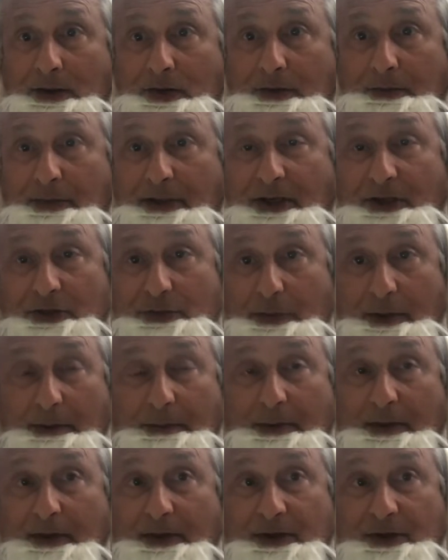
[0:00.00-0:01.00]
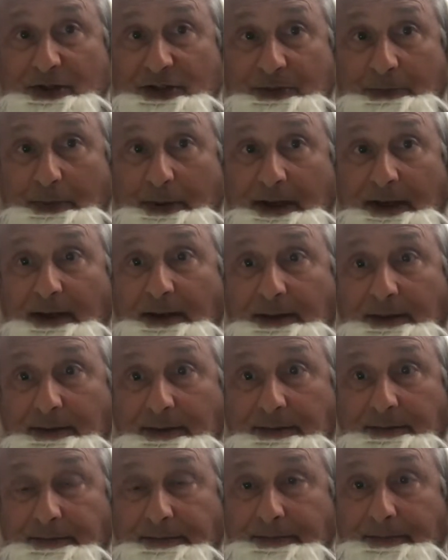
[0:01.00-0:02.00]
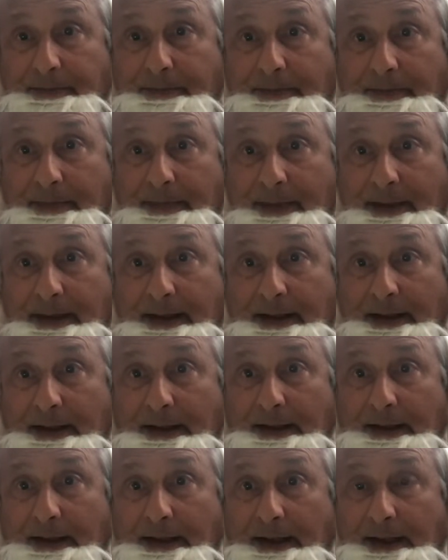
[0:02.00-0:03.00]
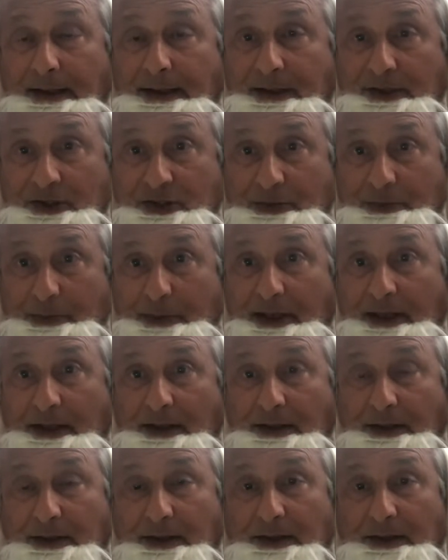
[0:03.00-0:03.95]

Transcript: Because we were in the spring, and in the spring,